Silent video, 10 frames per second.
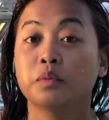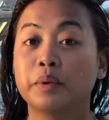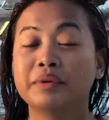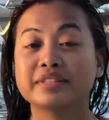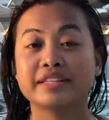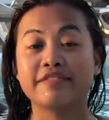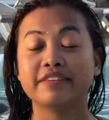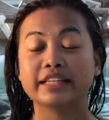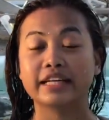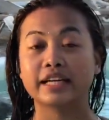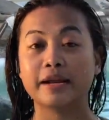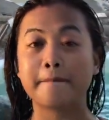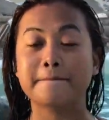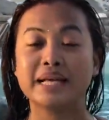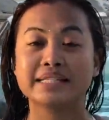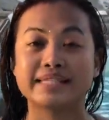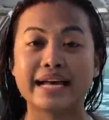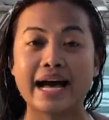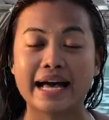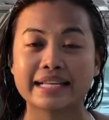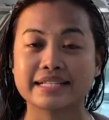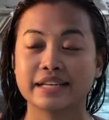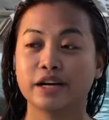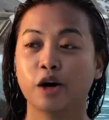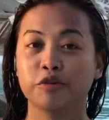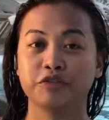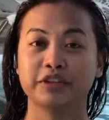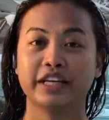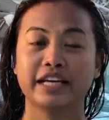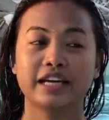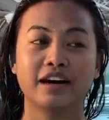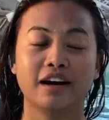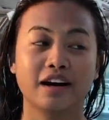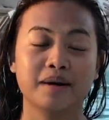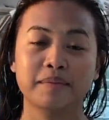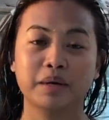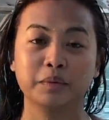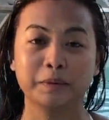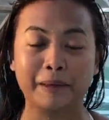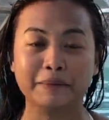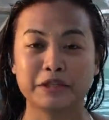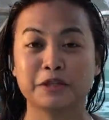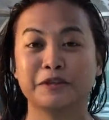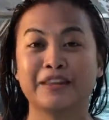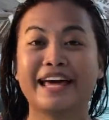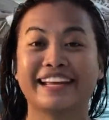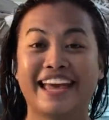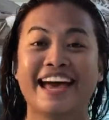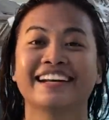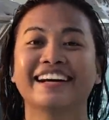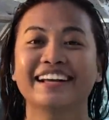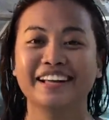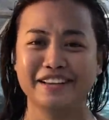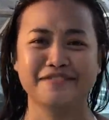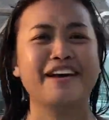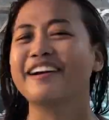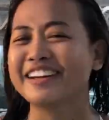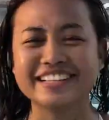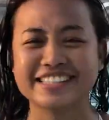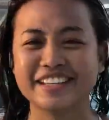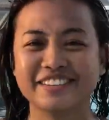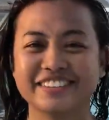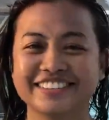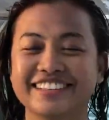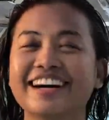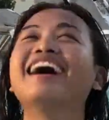We will definitely gonna miss that. Hopefully, we'll be able to do that again very soon.